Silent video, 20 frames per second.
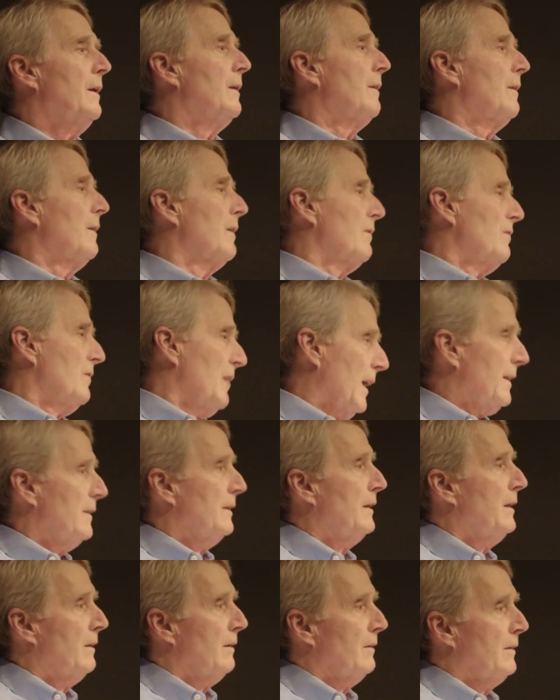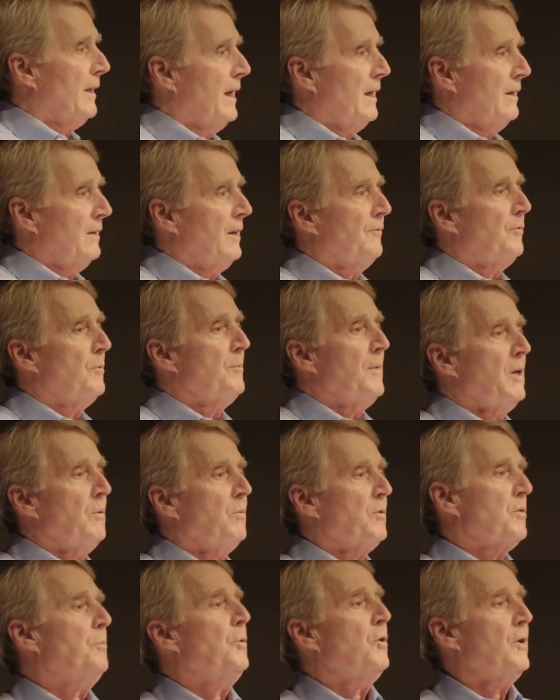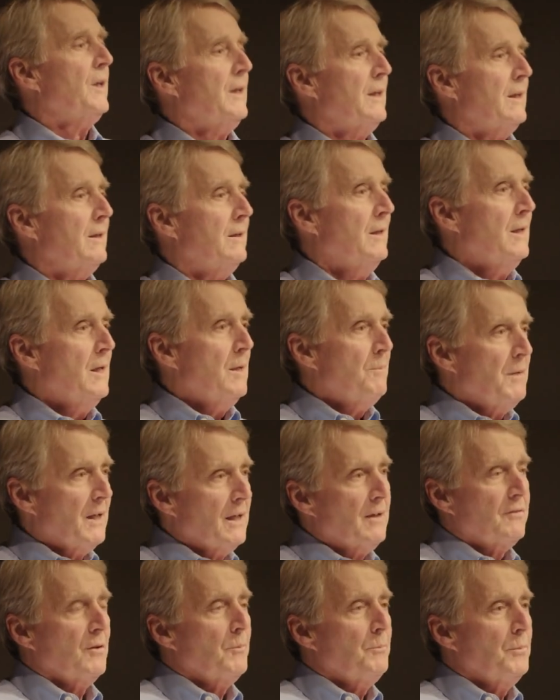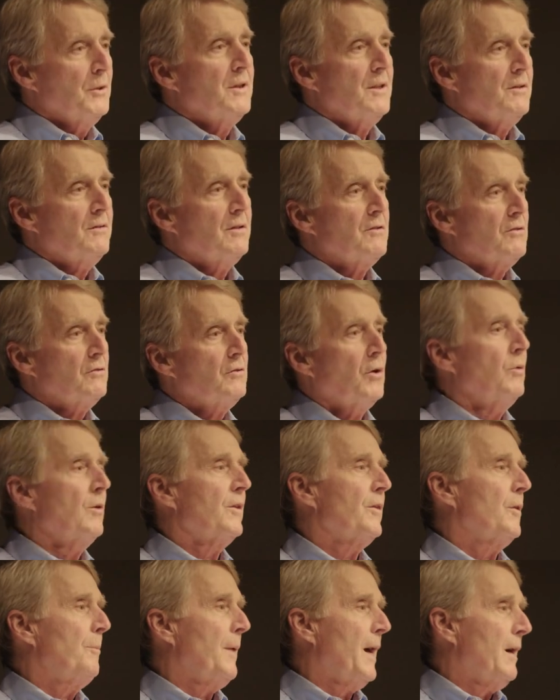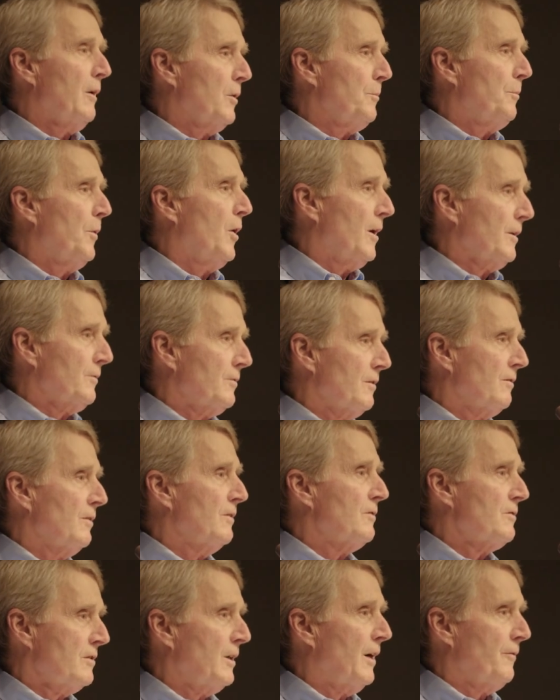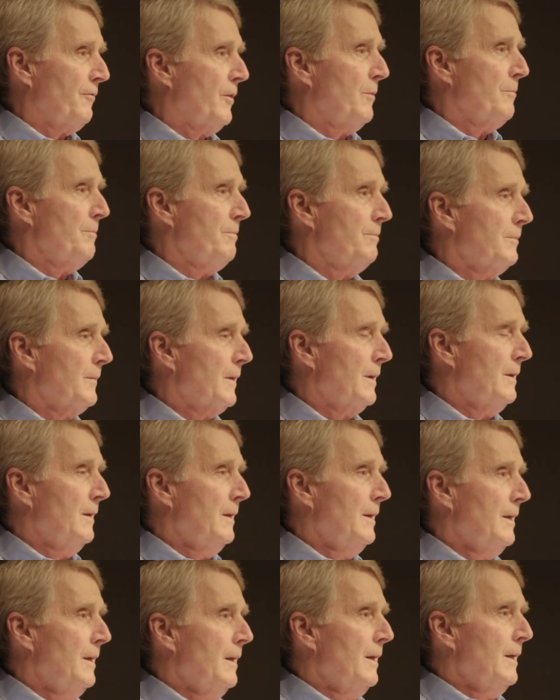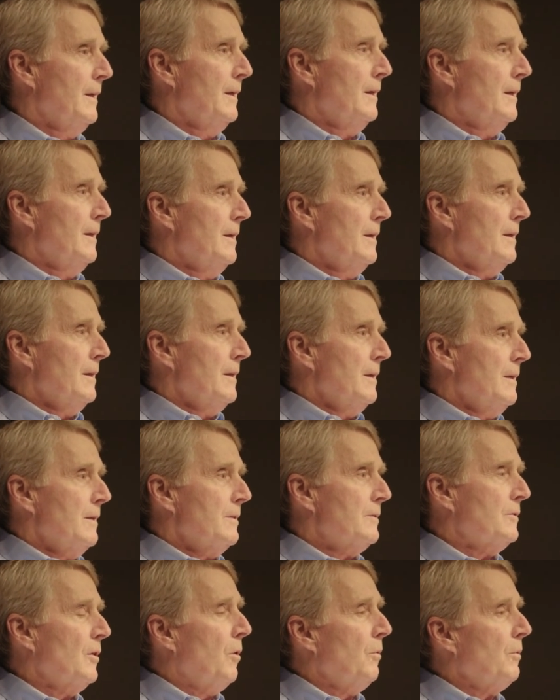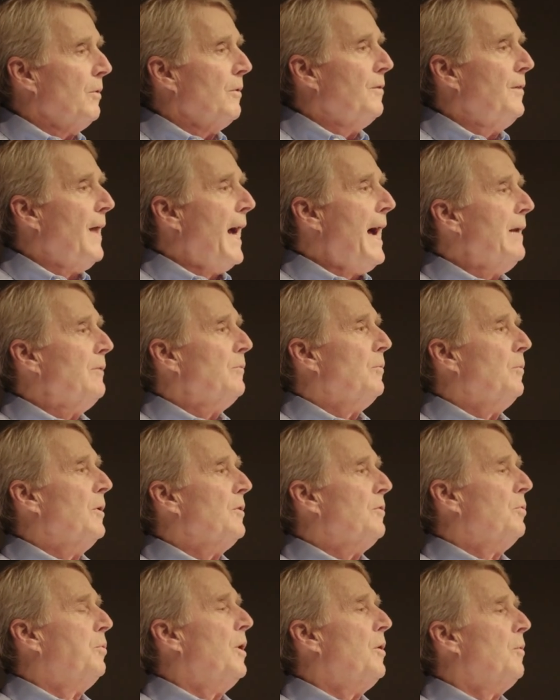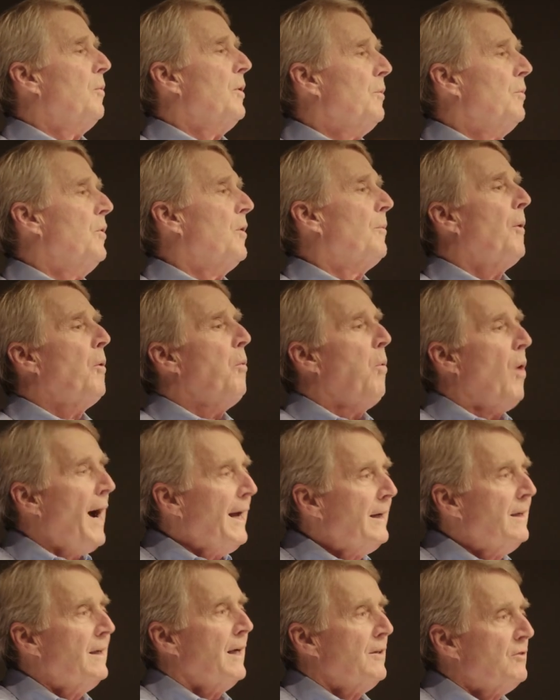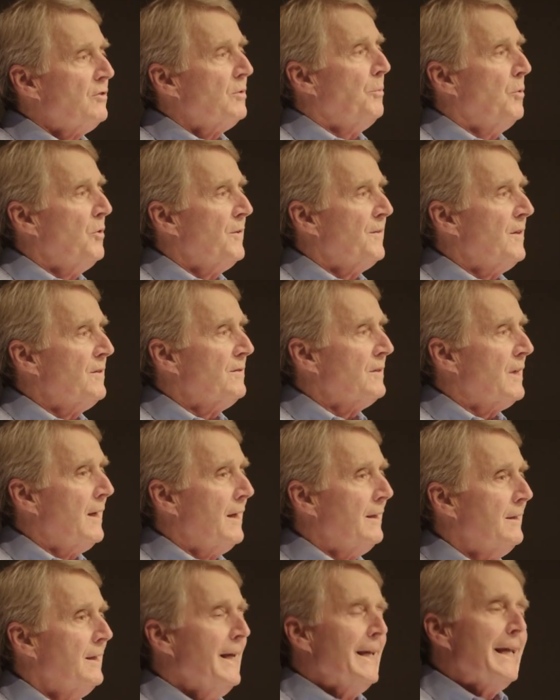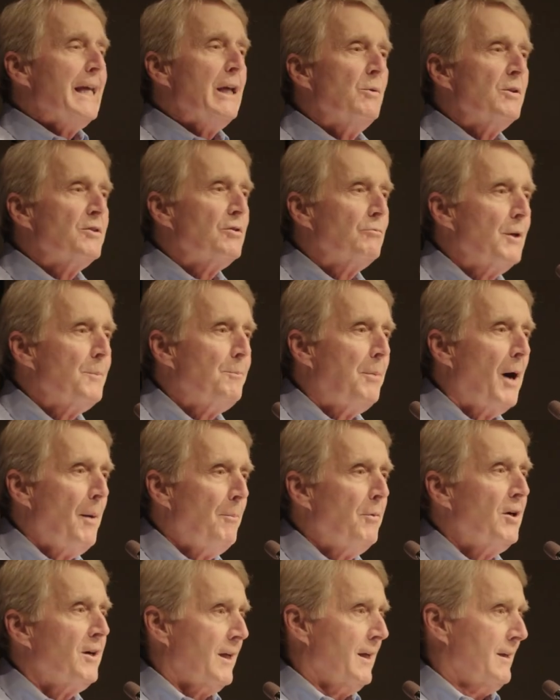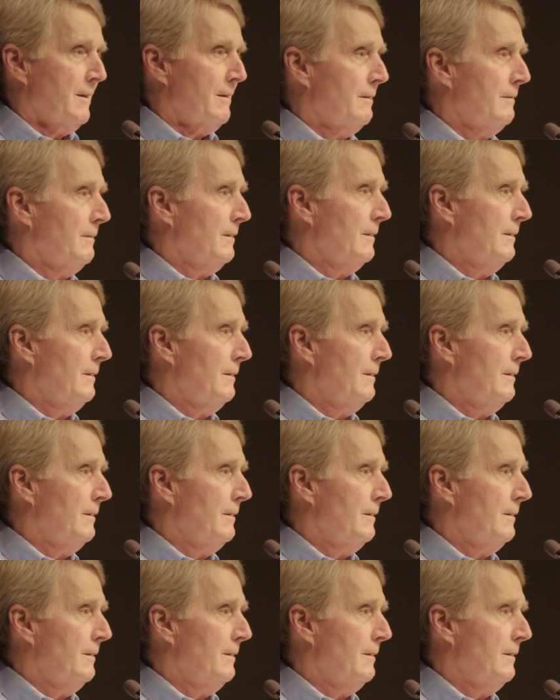and the second candidate for mayor was put in because the police had stolen the ballot boxes and stuffed them. So that was what we were. But why did I support this guy? He was a Republican.